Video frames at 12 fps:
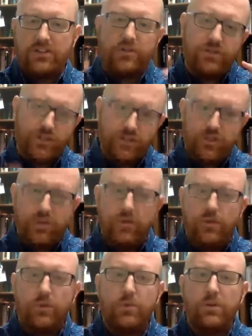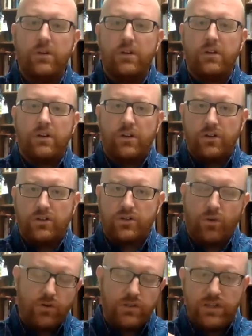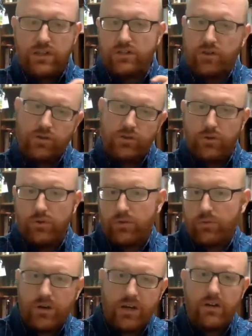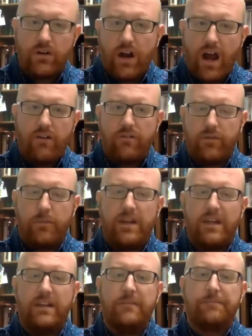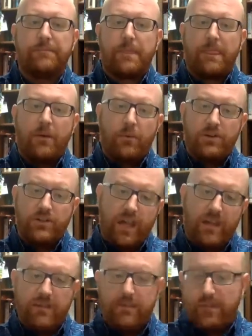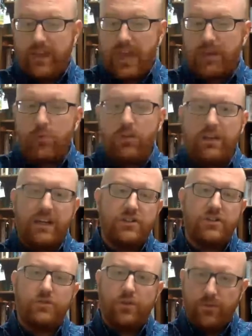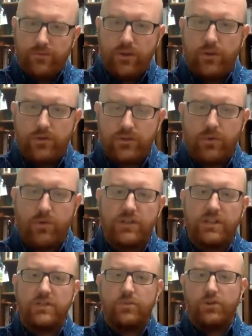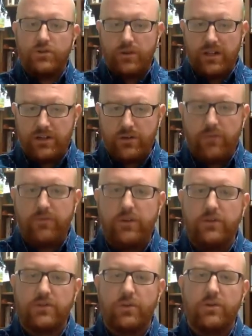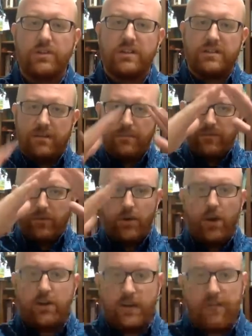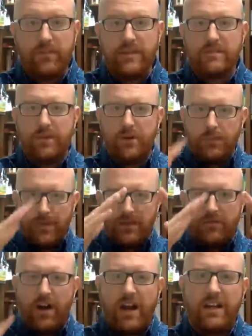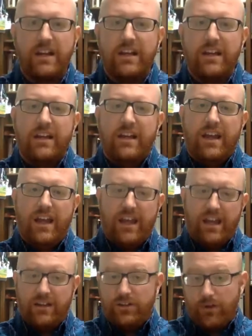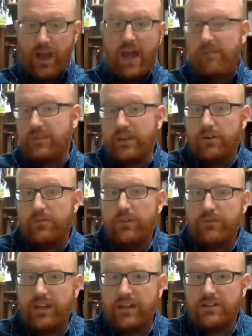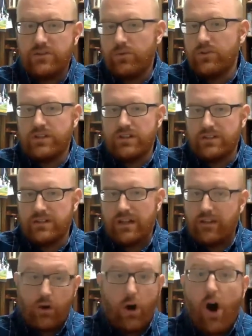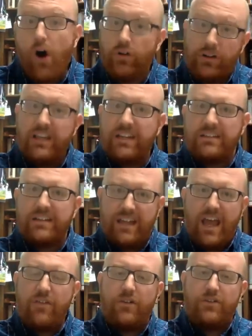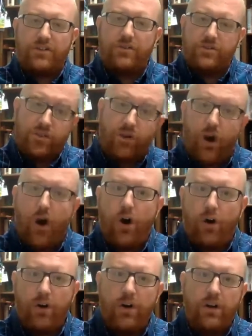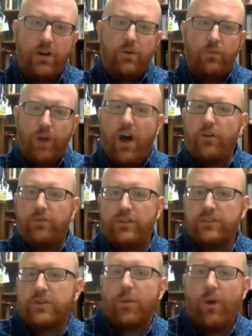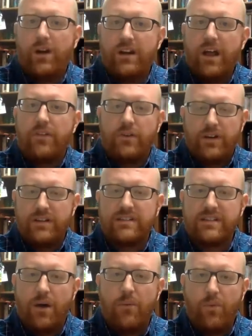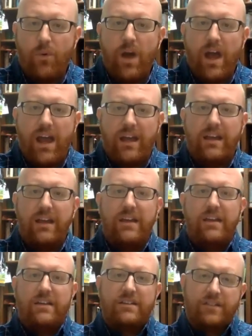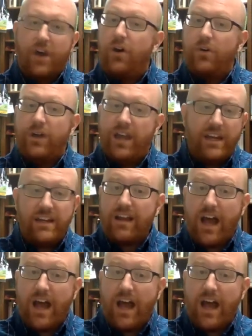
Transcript: you to 2 good sources, or two or three, or however many, which then they will lead you to a few sources, which will lead to a few sources. And before long, you have this pyramid, right? And you have 10 or 15 sources, and they're all linked together too. So they're all relevant to one another in some way. So any